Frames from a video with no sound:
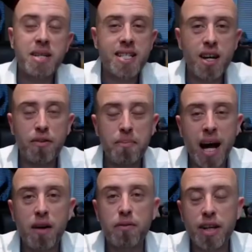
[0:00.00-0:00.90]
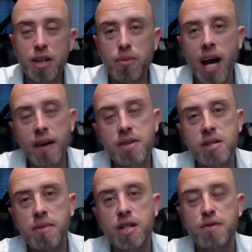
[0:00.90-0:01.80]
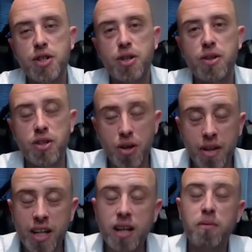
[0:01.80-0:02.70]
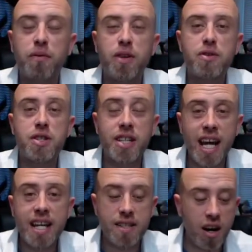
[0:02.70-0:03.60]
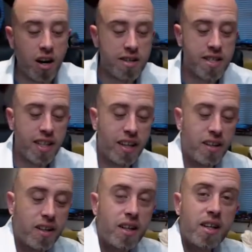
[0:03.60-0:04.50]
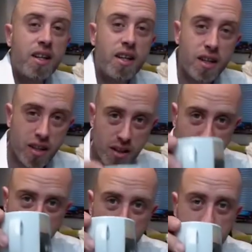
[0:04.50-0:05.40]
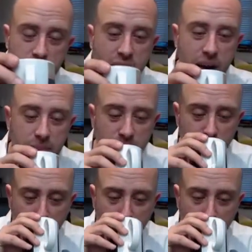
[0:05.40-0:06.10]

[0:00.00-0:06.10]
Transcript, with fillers: for myself, Matt, thank you ever so much for tuning in for today's RC Coffee Chat.